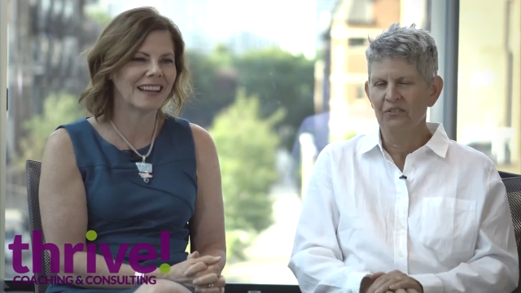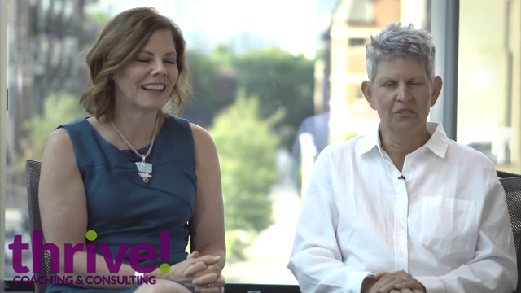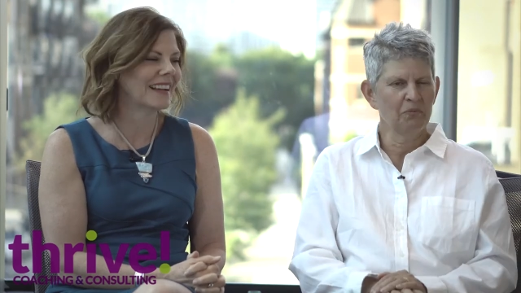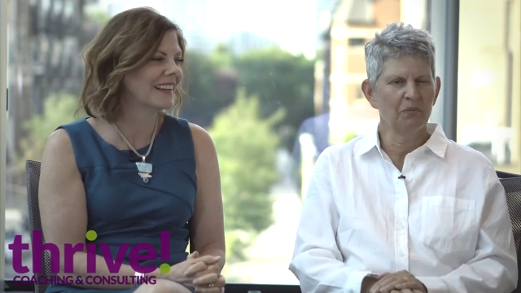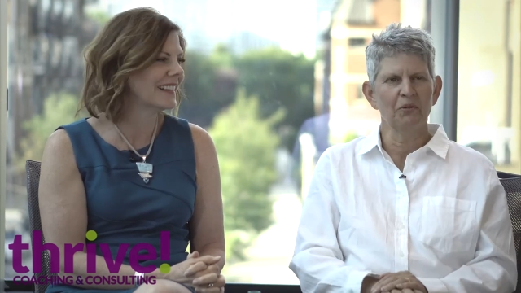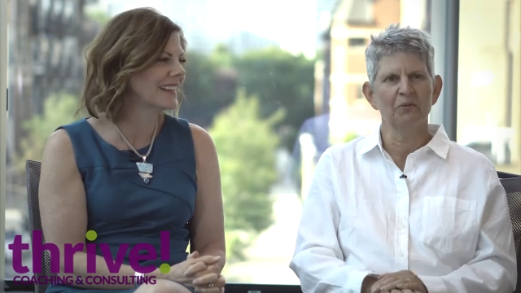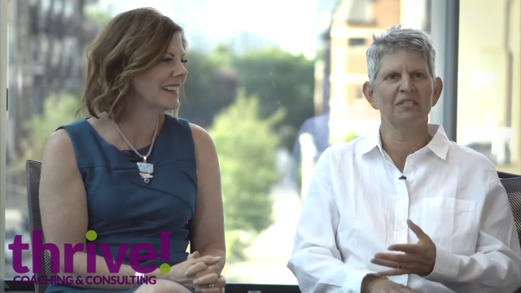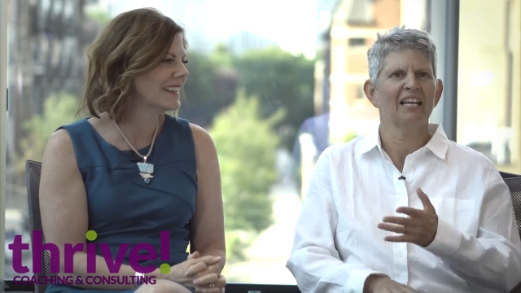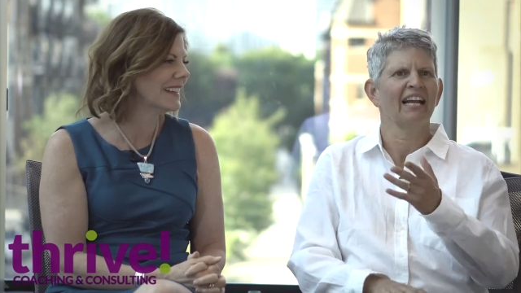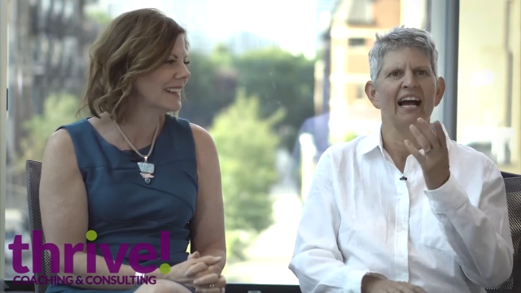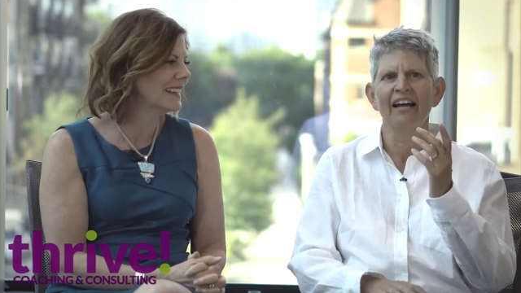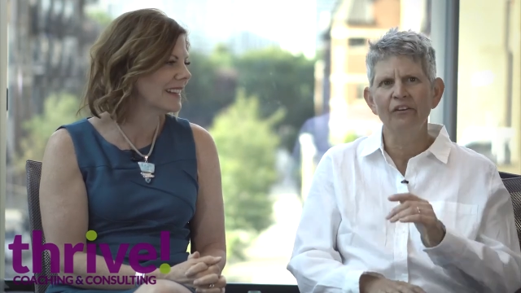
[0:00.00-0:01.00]
Speaker 1: chris marie was
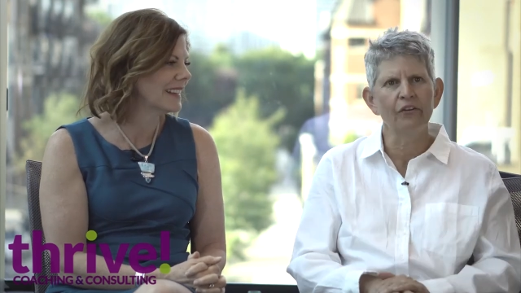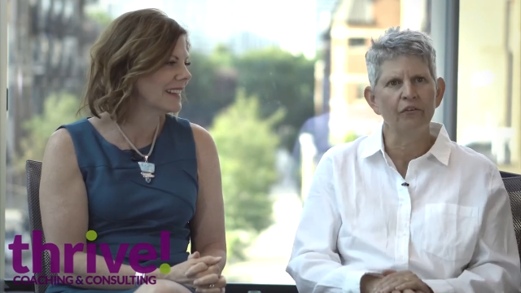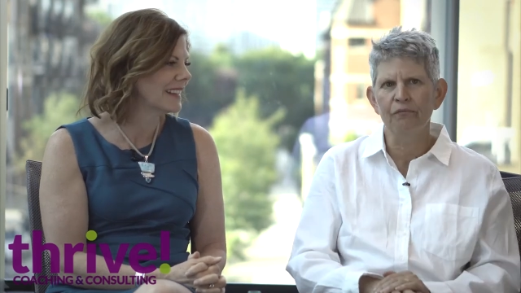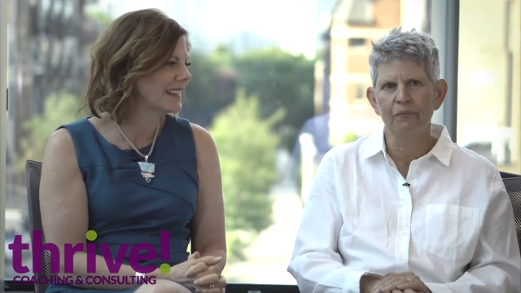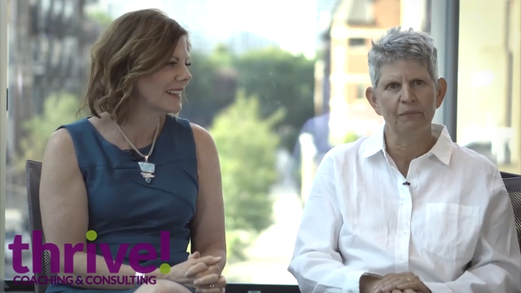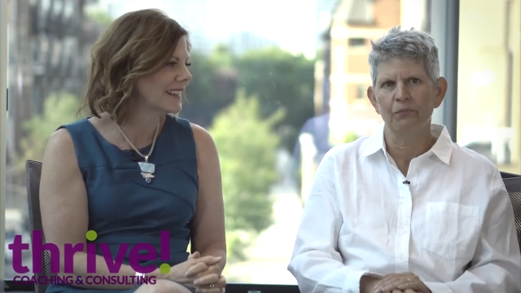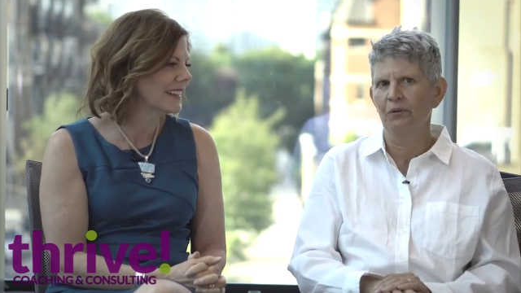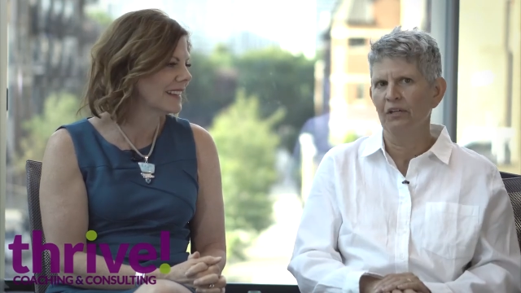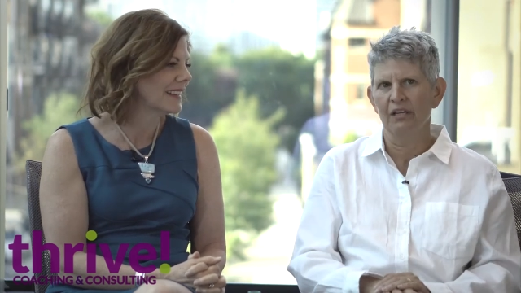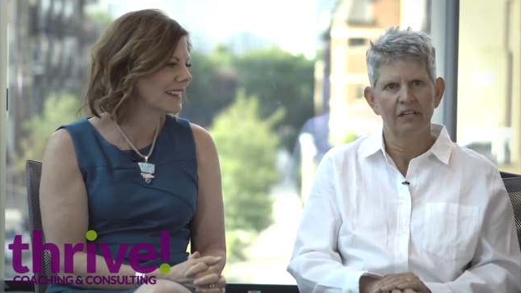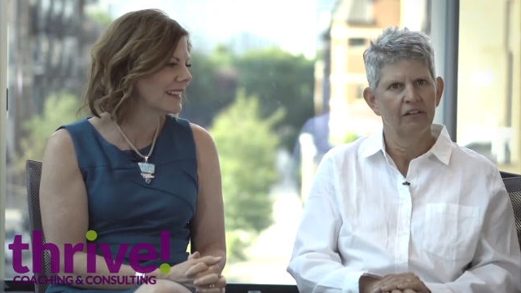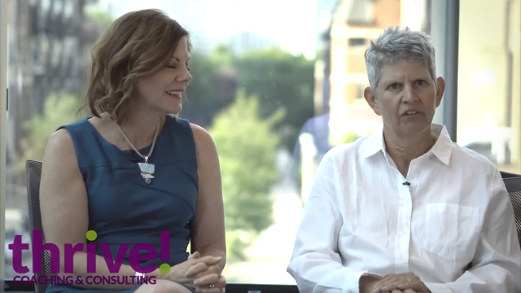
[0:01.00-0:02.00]
like i don't know if people are
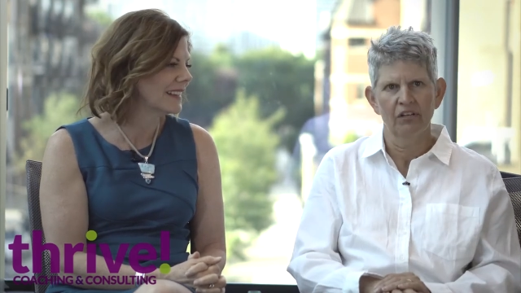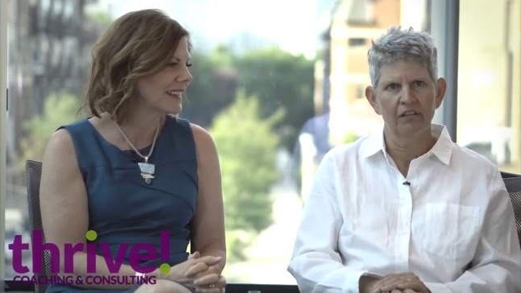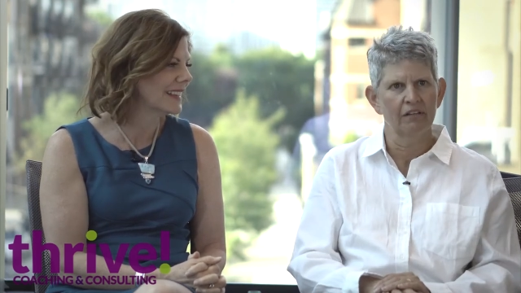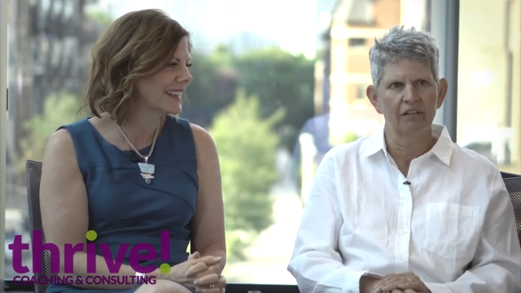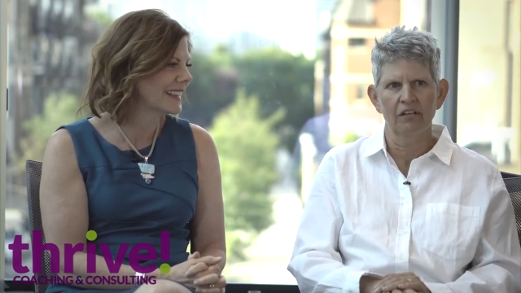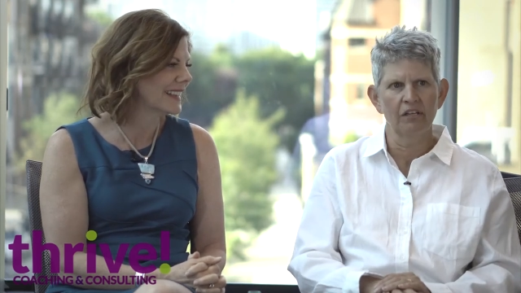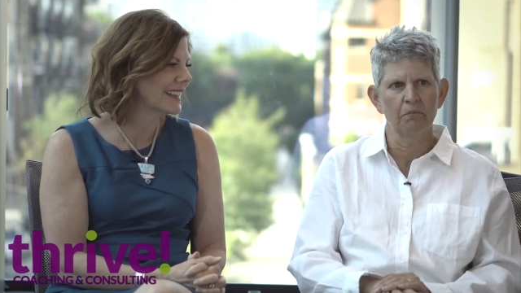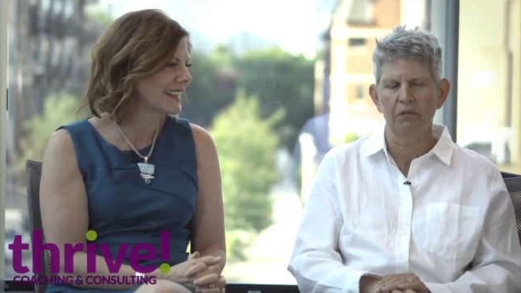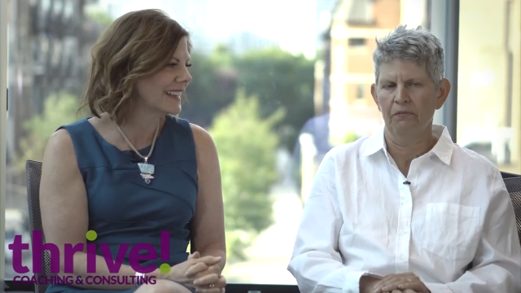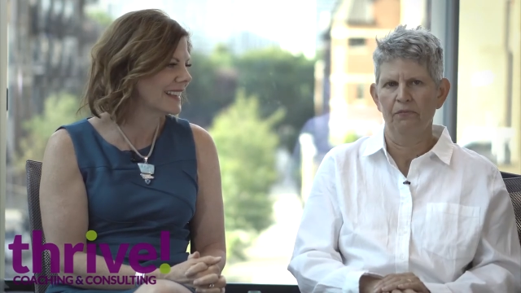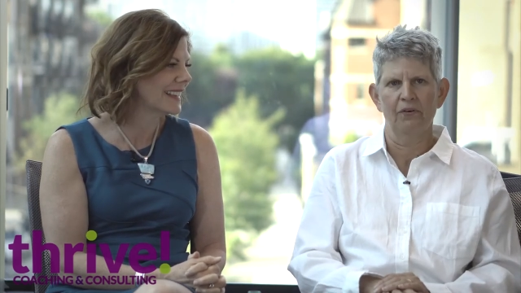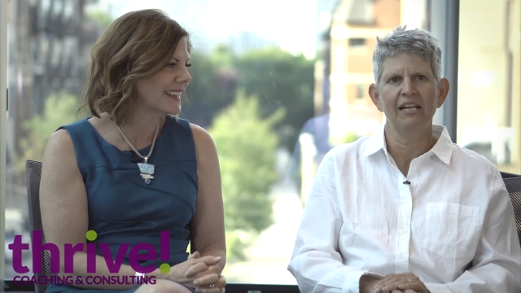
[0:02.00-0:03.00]
going to they're, they're going to be
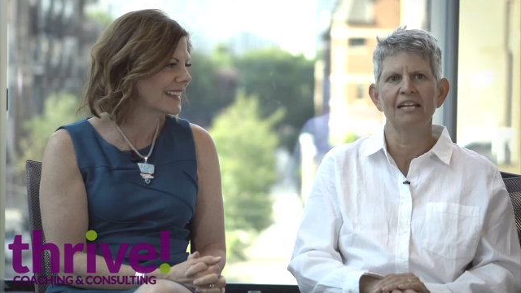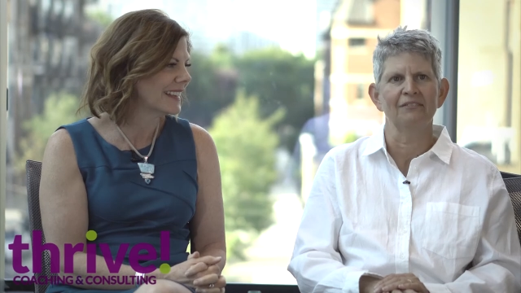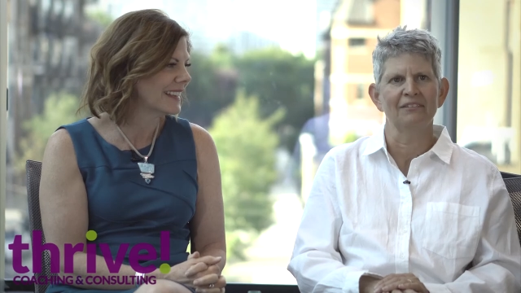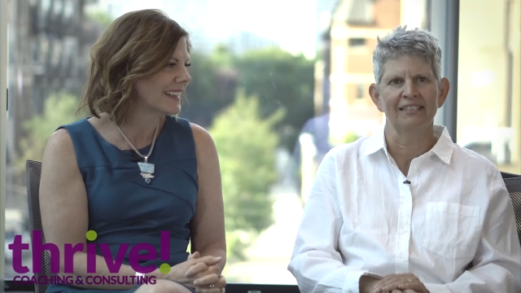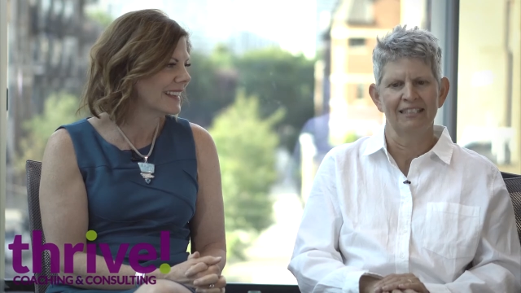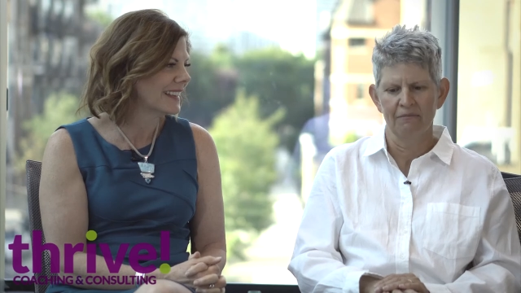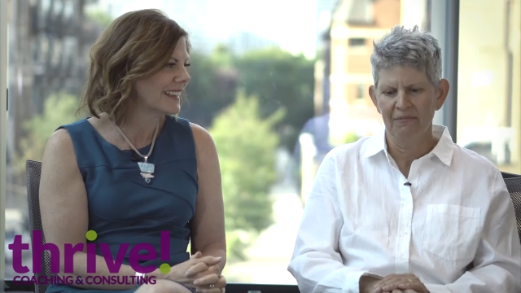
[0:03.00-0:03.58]
afraid of it and